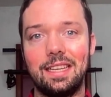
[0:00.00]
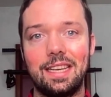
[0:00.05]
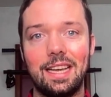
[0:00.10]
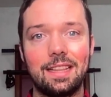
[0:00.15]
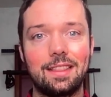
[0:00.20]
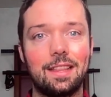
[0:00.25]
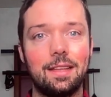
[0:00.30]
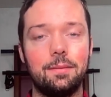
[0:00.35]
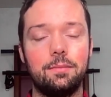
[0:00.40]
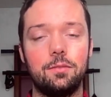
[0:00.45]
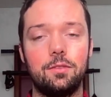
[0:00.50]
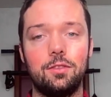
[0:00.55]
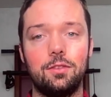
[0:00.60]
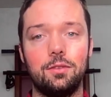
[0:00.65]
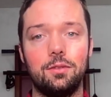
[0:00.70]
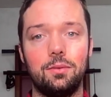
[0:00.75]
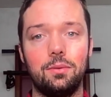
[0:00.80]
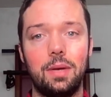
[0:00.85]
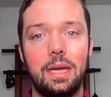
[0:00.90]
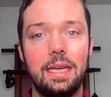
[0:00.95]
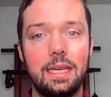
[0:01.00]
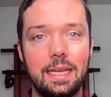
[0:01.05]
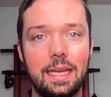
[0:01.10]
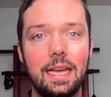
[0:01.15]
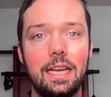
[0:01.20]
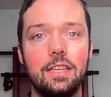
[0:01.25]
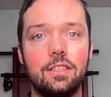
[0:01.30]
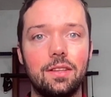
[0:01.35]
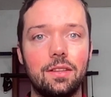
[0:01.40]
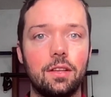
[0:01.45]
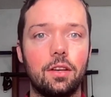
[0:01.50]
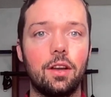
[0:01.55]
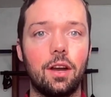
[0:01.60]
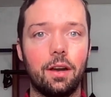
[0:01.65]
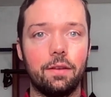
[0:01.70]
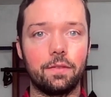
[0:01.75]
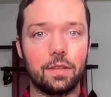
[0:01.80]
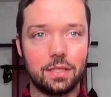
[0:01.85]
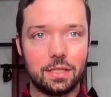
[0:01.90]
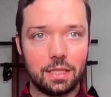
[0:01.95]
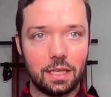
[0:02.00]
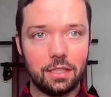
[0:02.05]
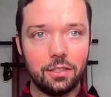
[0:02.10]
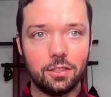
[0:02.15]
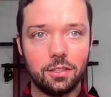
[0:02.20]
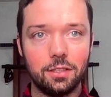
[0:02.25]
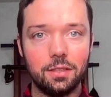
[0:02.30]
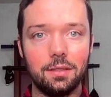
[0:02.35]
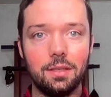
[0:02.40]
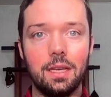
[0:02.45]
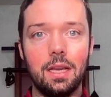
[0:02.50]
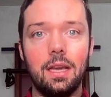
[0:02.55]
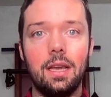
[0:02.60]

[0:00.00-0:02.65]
get them to engage in the conversation.